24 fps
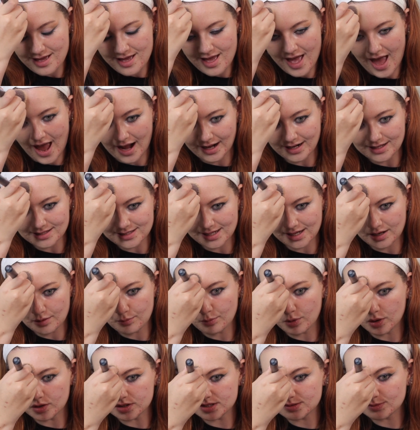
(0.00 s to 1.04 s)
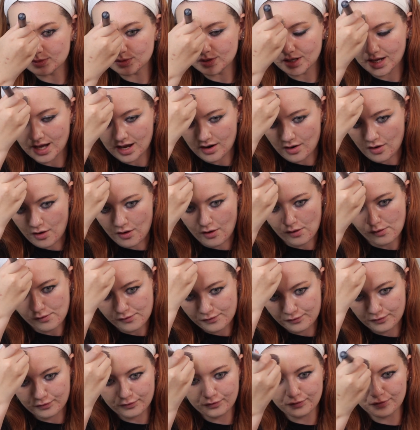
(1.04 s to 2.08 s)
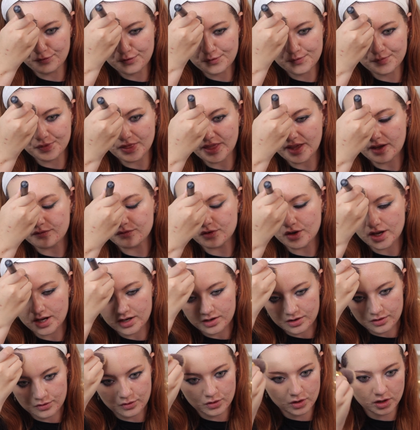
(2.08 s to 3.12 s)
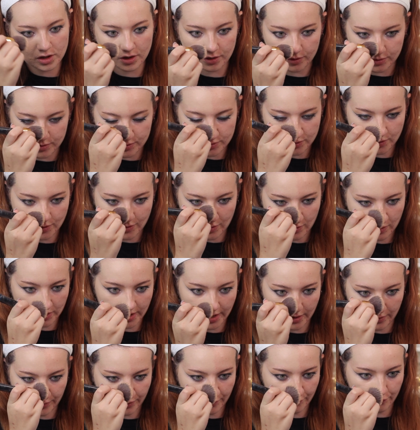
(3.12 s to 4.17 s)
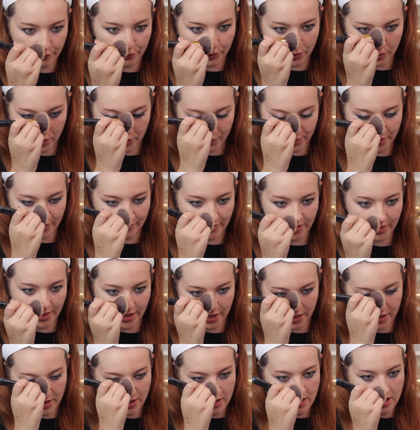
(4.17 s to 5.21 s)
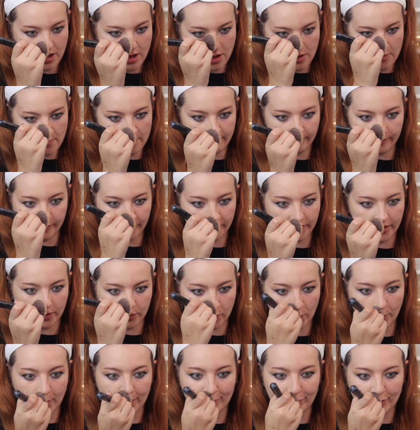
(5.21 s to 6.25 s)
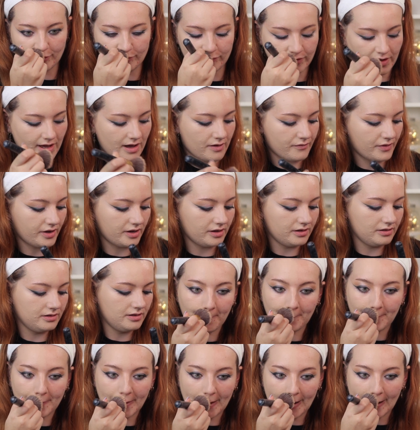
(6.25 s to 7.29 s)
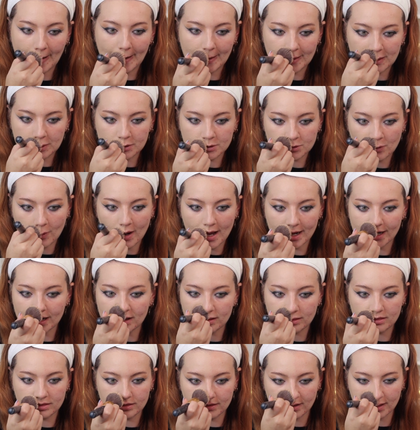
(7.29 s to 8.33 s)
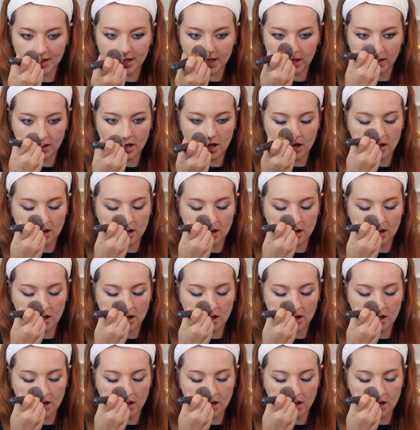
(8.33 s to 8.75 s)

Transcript: And it's like impossible to get off. Like if you get it on your clothes or like on the floor or whatever, like it will be there forever. But it is quite a thick,